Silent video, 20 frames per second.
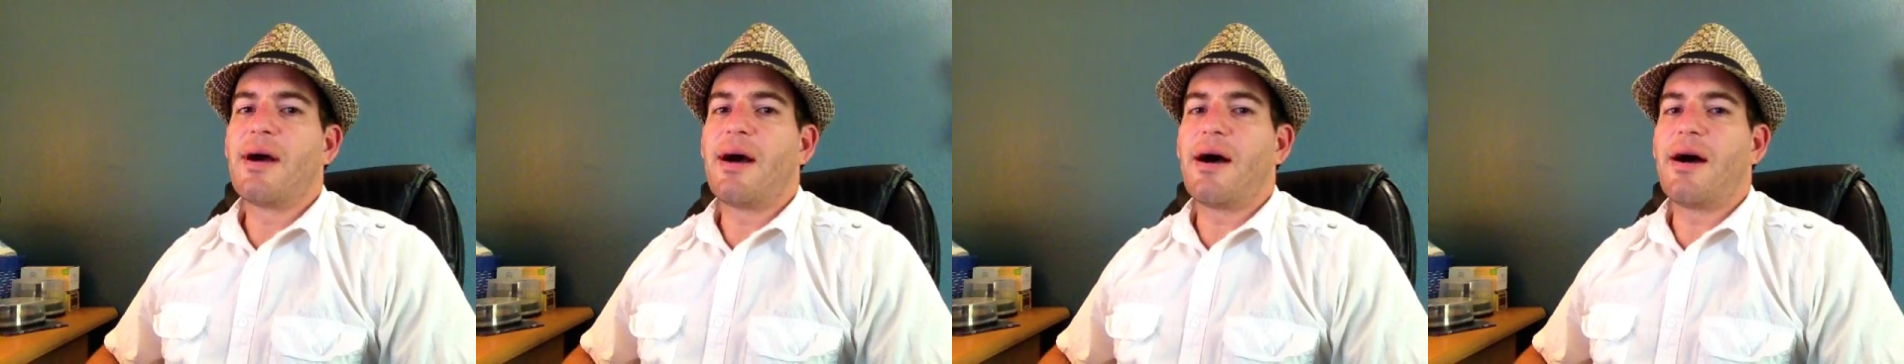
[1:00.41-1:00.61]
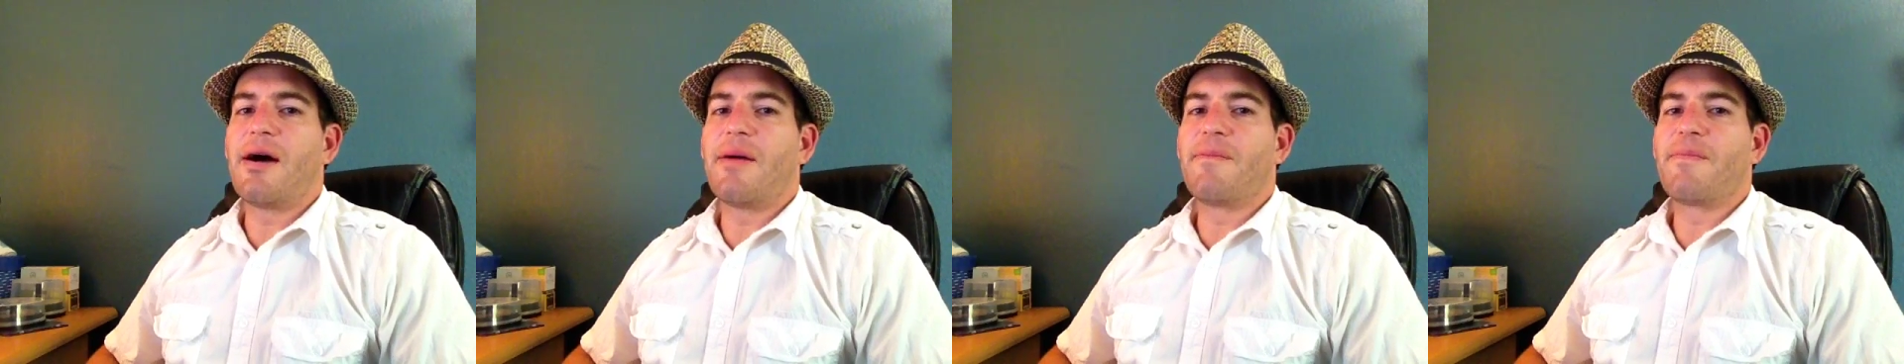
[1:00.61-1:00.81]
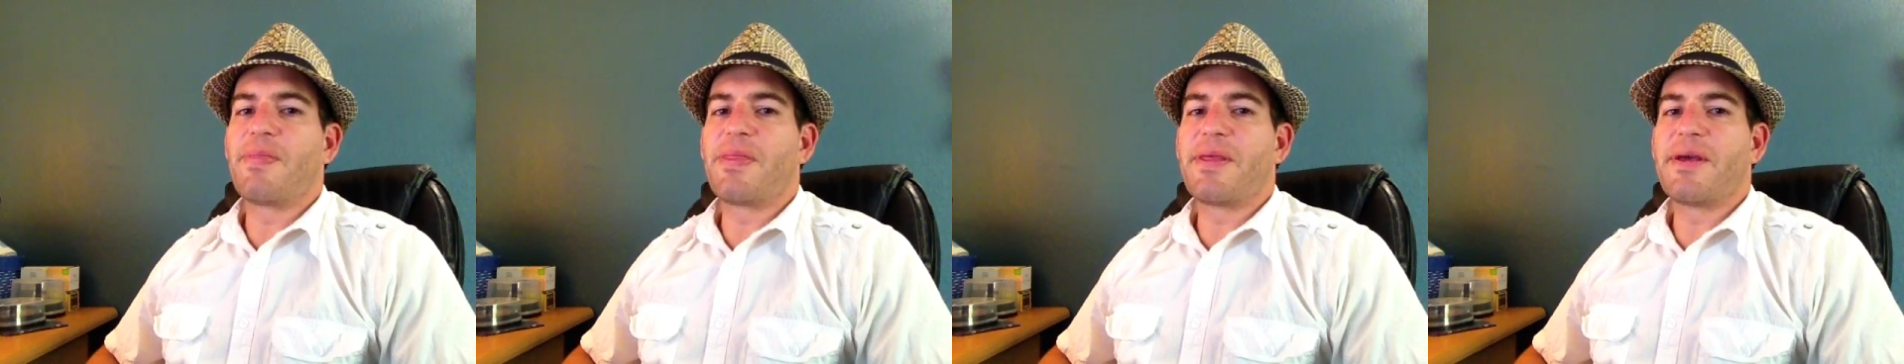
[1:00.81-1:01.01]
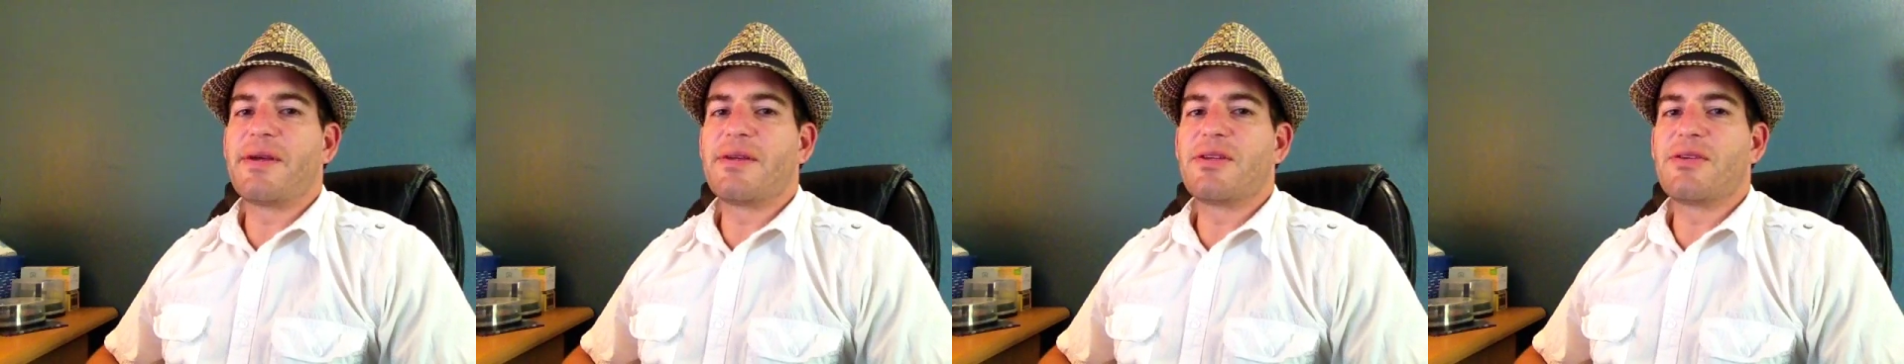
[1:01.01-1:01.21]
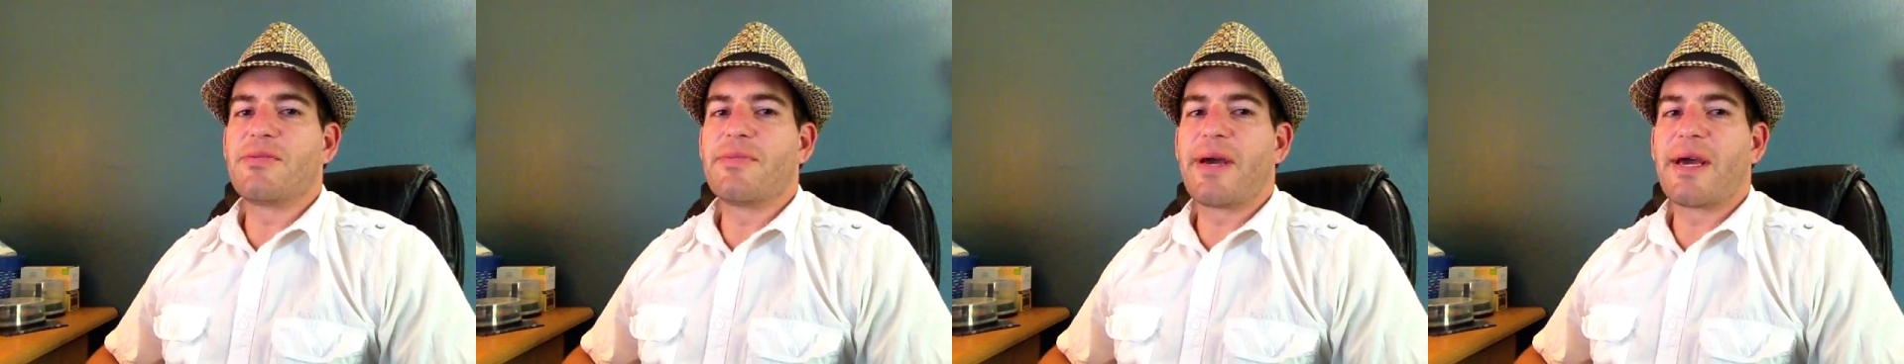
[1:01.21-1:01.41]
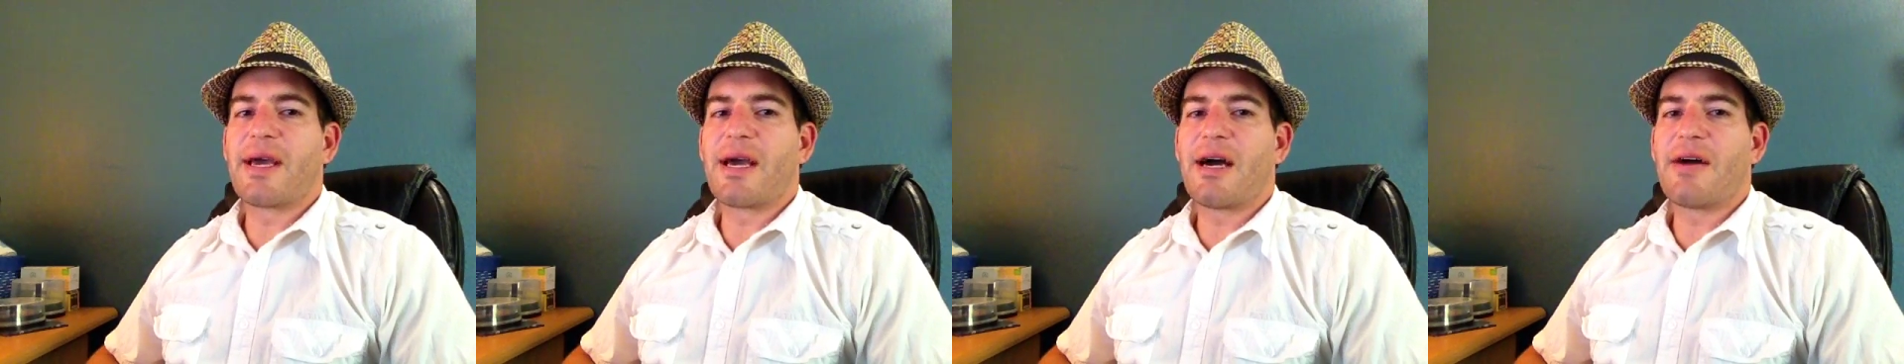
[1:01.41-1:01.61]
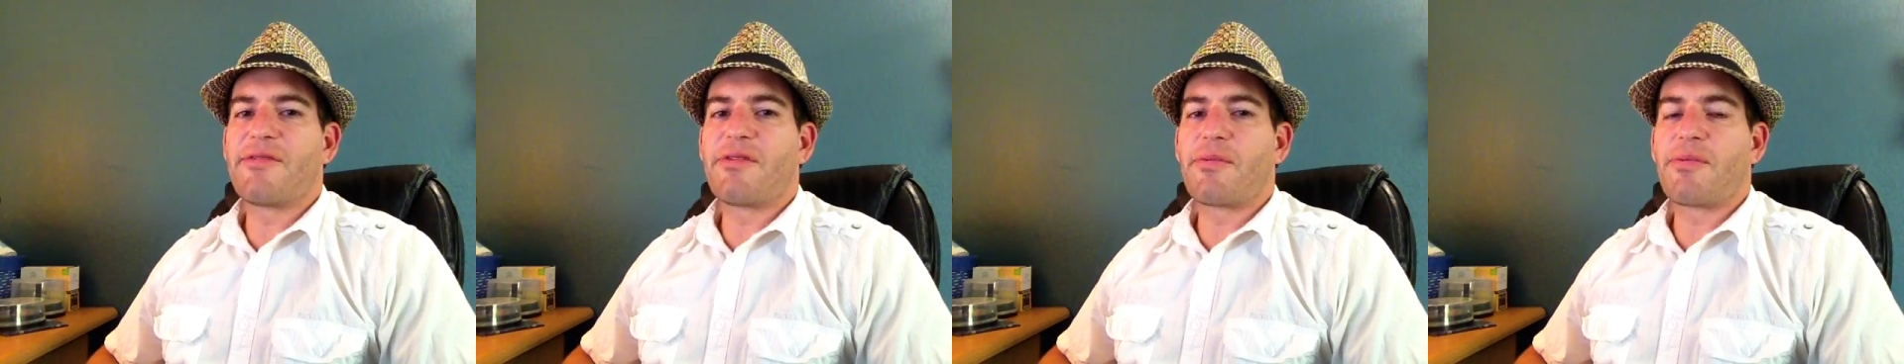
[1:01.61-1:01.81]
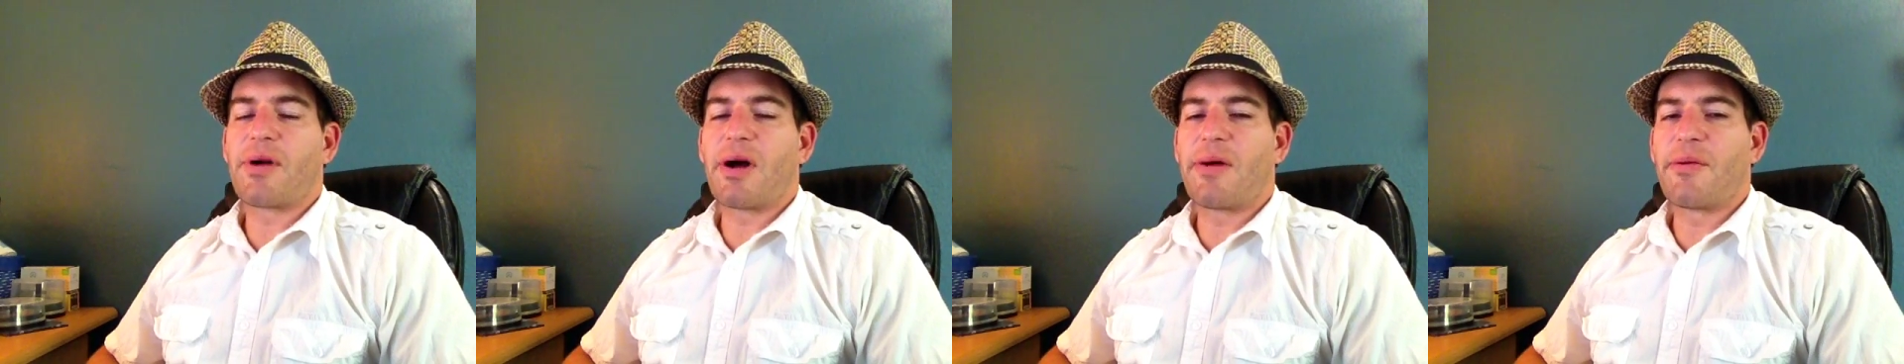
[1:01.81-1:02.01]
um, then you may
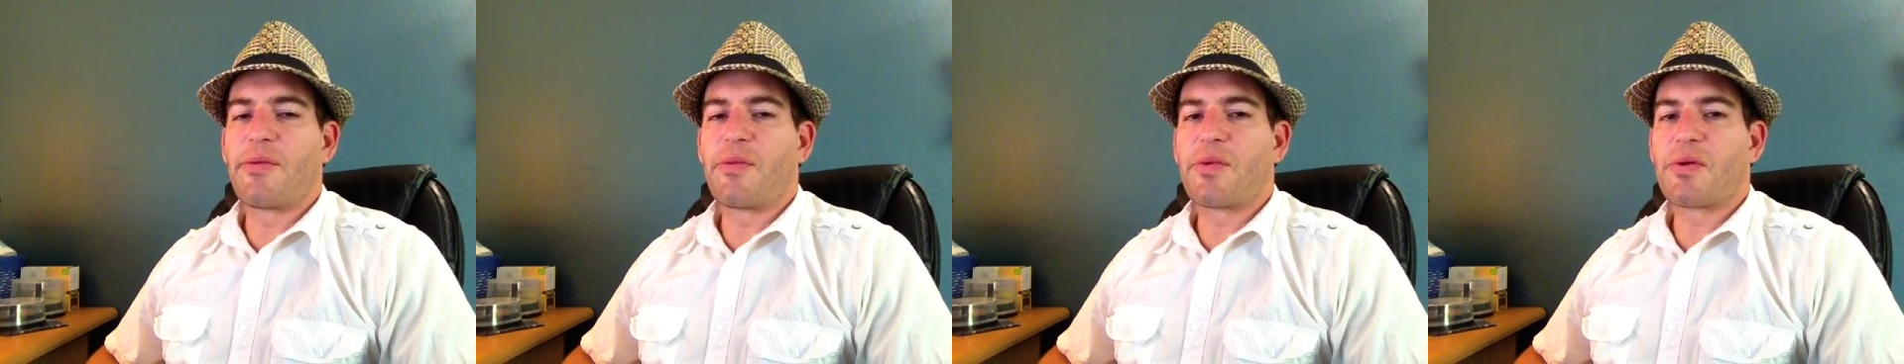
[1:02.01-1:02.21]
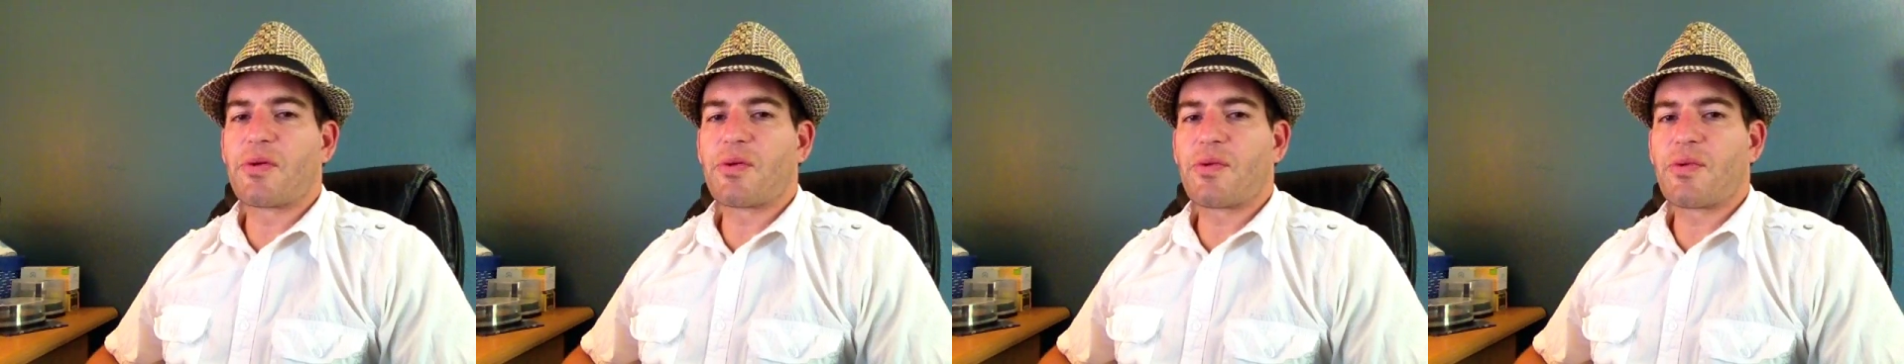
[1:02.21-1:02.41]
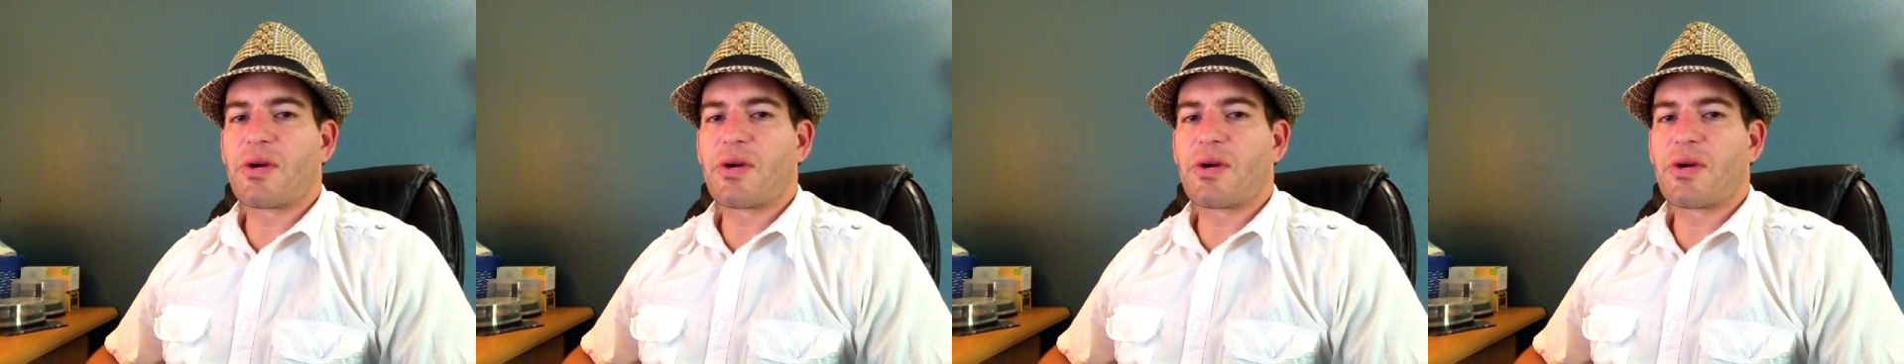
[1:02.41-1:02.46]
have a problem with